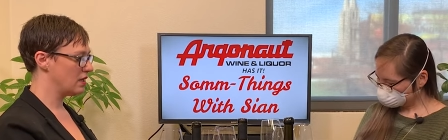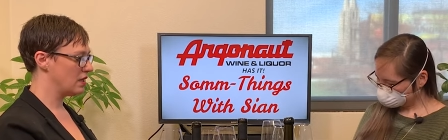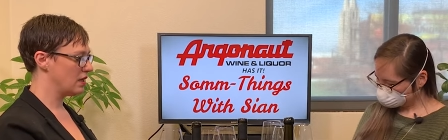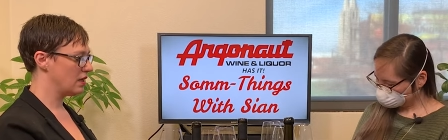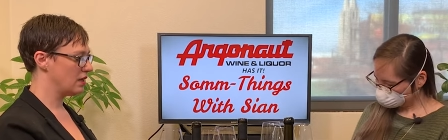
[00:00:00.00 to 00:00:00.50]

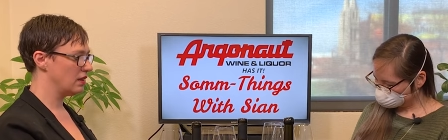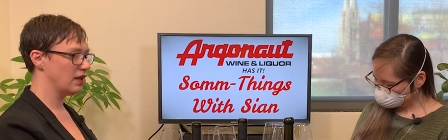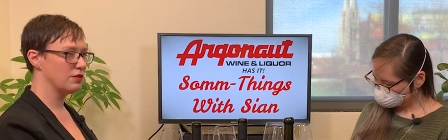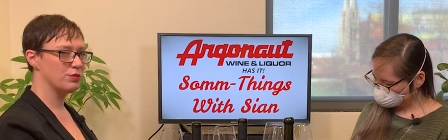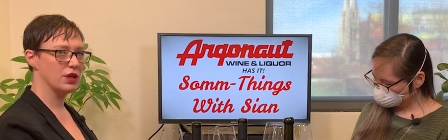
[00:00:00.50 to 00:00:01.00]
Speaker 1: ninety nine
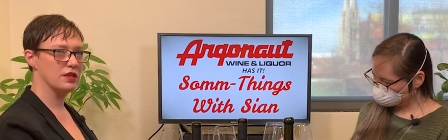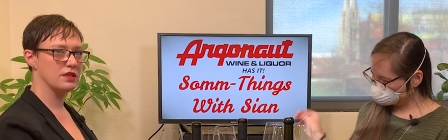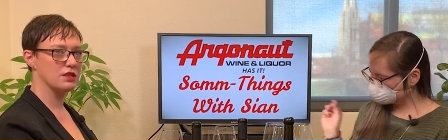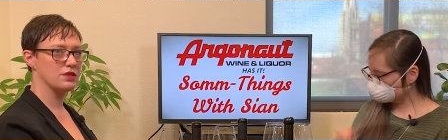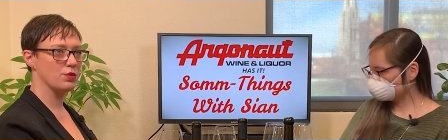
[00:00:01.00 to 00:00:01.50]
line
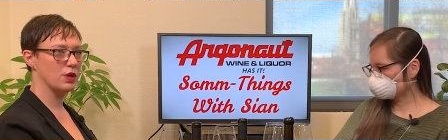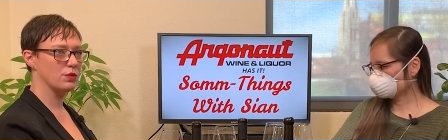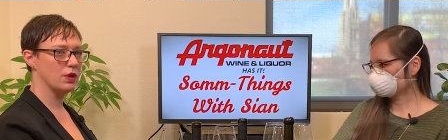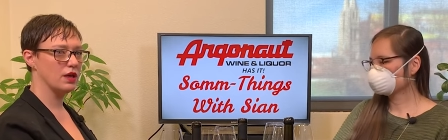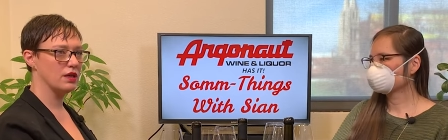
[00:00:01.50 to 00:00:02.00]
price. There's a
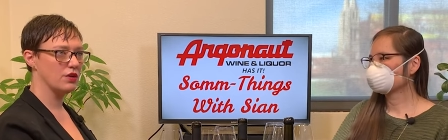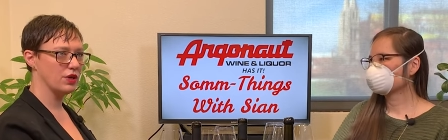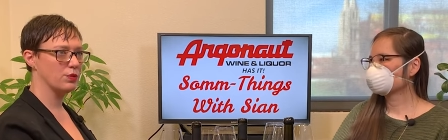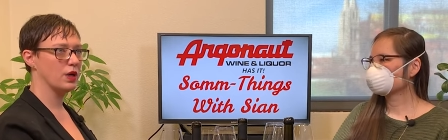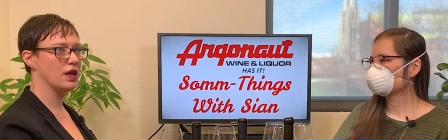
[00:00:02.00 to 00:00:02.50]
white wine, a
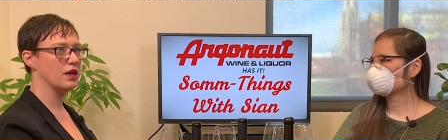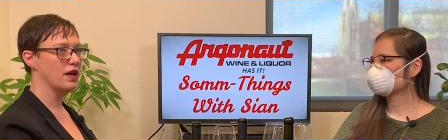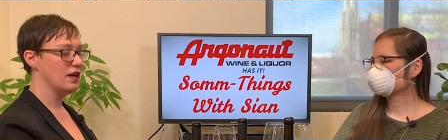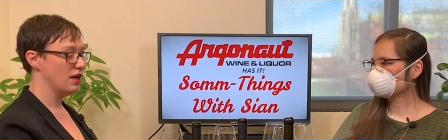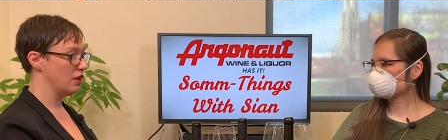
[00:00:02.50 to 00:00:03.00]
red wine,
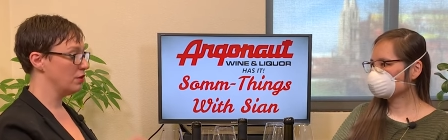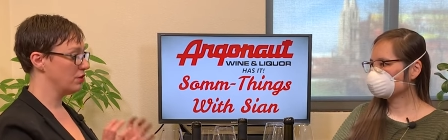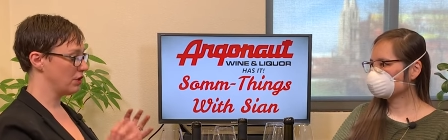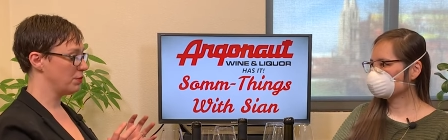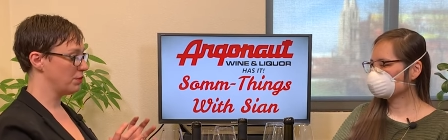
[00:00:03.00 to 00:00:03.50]

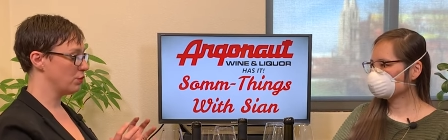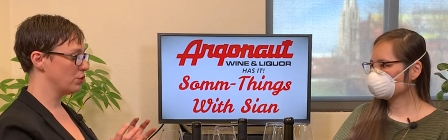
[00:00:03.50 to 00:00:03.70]
a great big